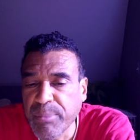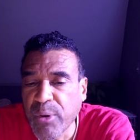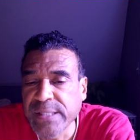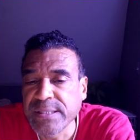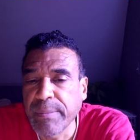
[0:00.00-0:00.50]

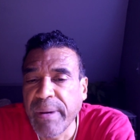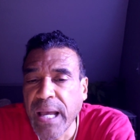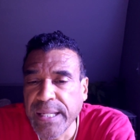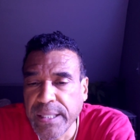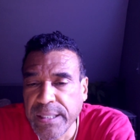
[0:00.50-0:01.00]

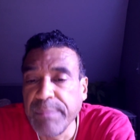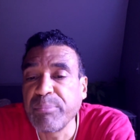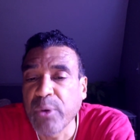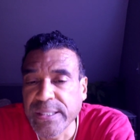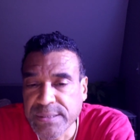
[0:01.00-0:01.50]
upon,
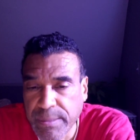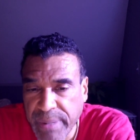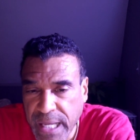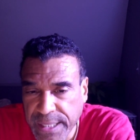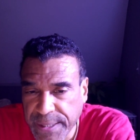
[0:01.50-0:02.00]
impressed
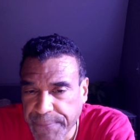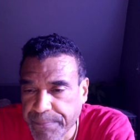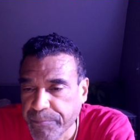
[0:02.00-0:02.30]
upon it.